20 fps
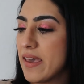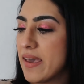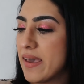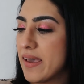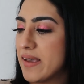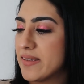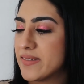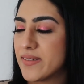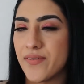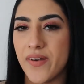
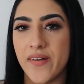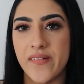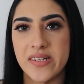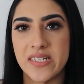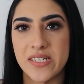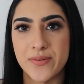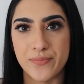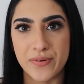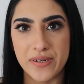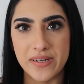It is a very
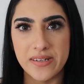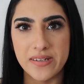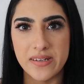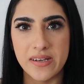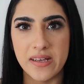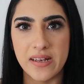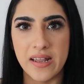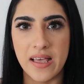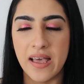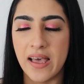spring
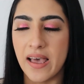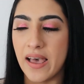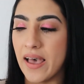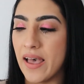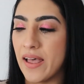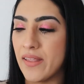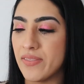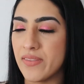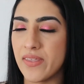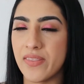colour,
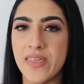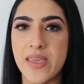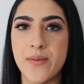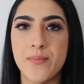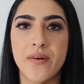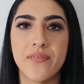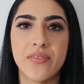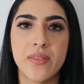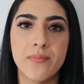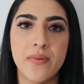and the
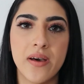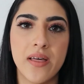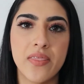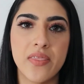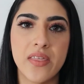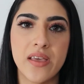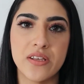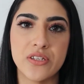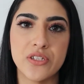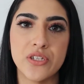theme of the
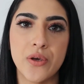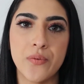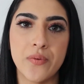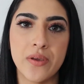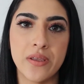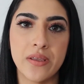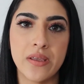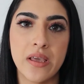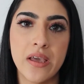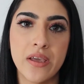month is
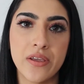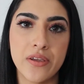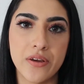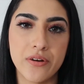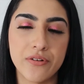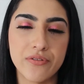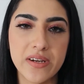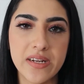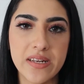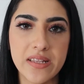knowing the
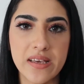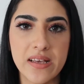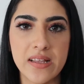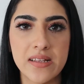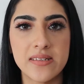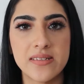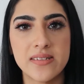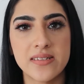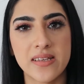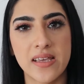
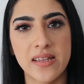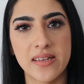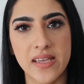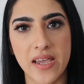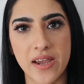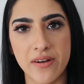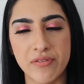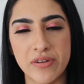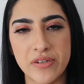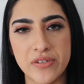ingredients,
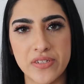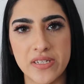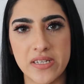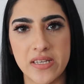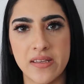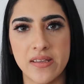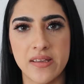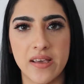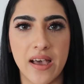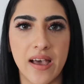skincare
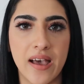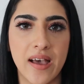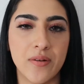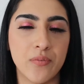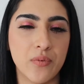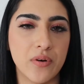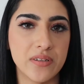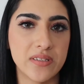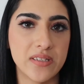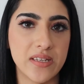routine
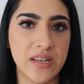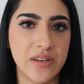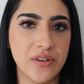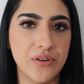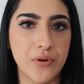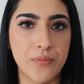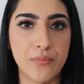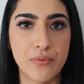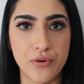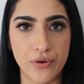and what's
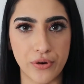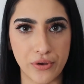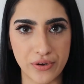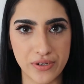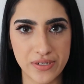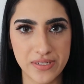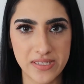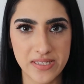in your product.